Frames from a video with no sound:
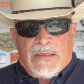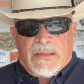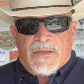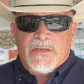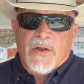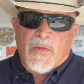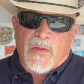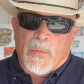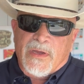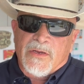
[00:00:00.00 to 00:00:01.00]
There's another
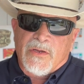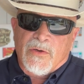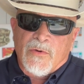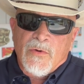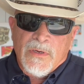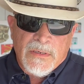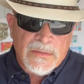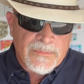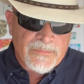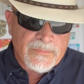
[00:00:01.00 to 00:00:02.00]
thing we can do
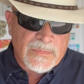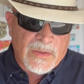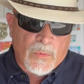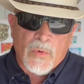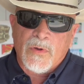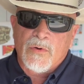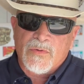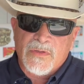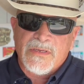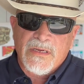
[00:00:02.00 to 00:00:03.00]
that won't
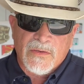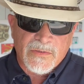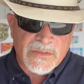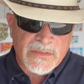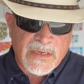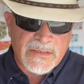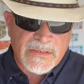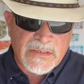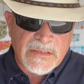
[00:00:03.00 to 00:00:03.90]
hurt the dealers, is that